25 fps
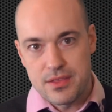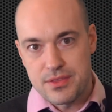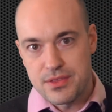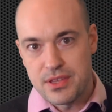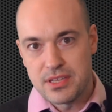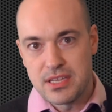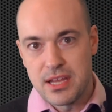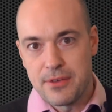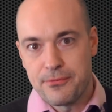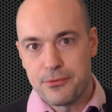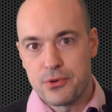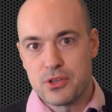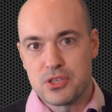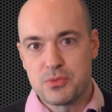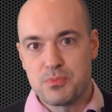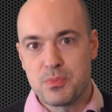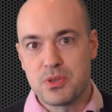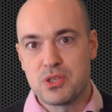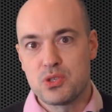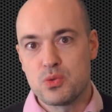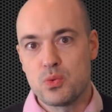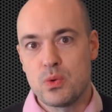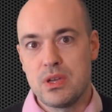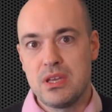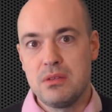the difference
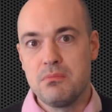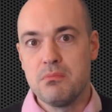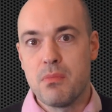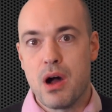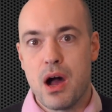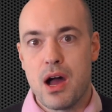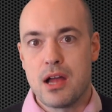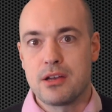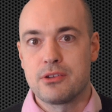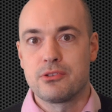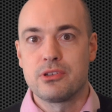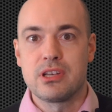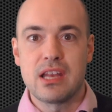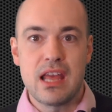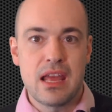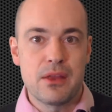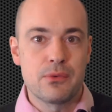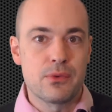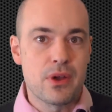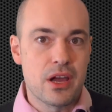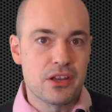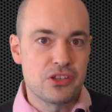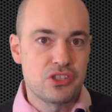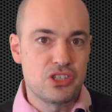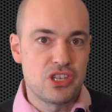between modern-day
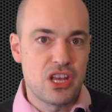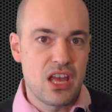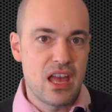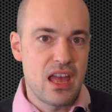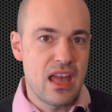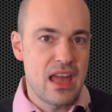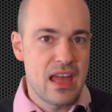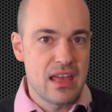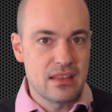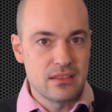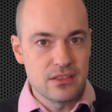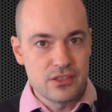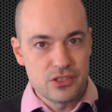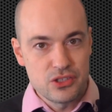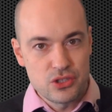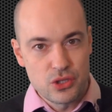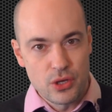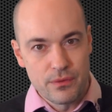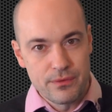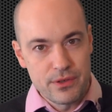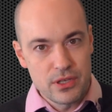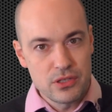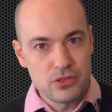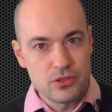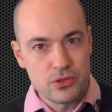Russia and the
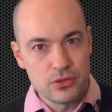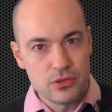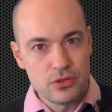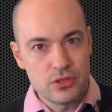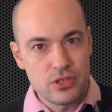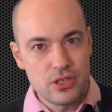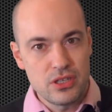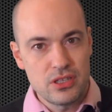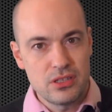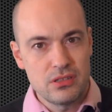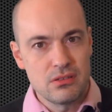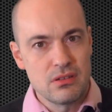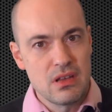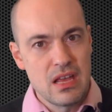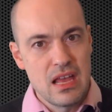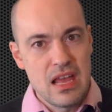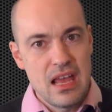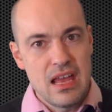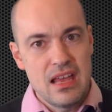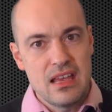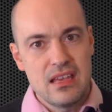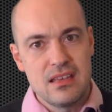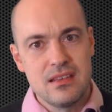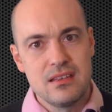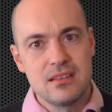Soviet Union
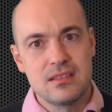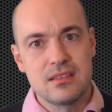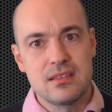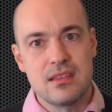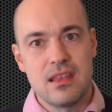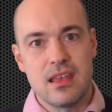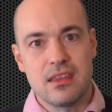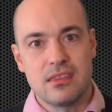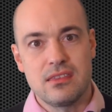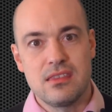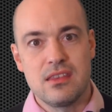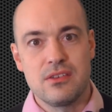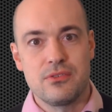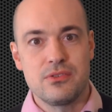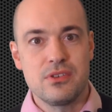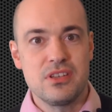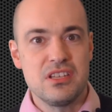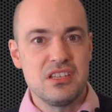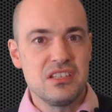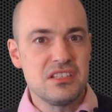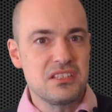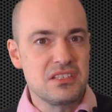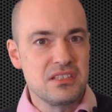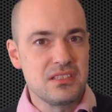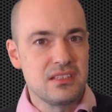is that there
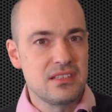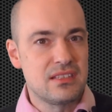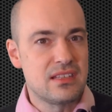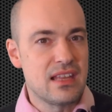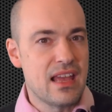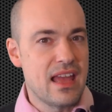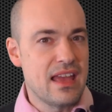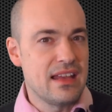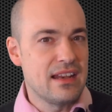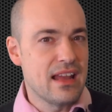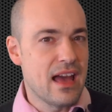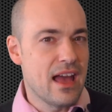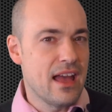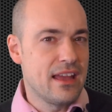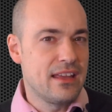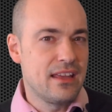isn't an